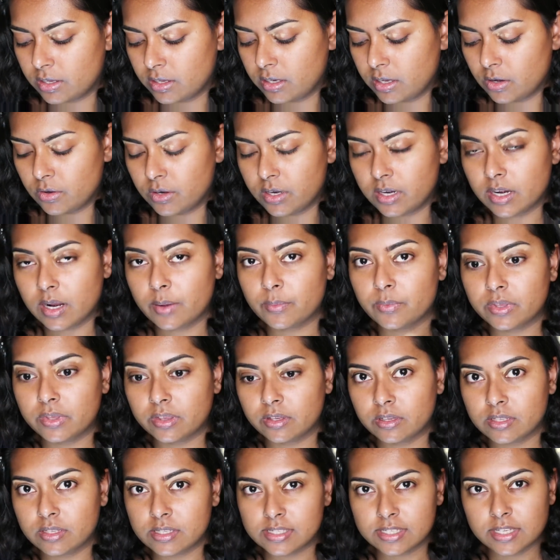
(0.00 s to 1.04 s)
Load it up
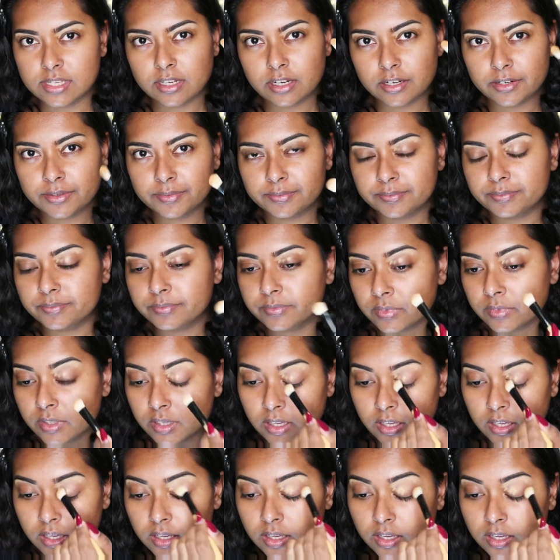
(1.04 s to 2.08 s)
with concealer,
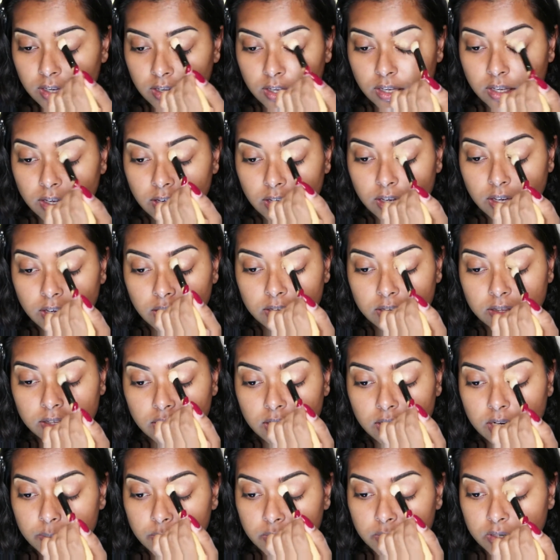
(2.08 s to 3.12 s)
and
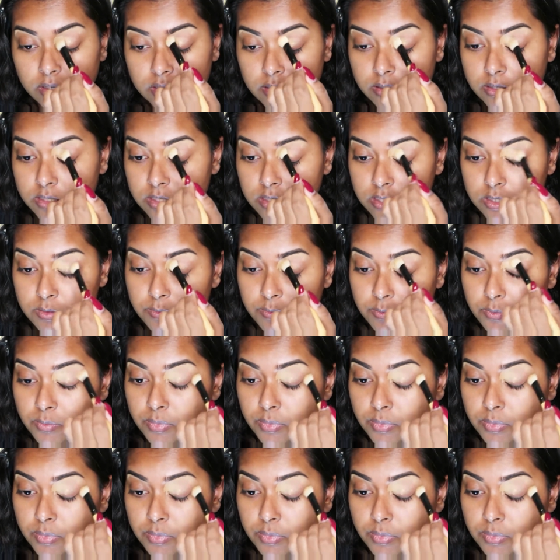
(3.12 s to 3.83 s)
then I'm gonna just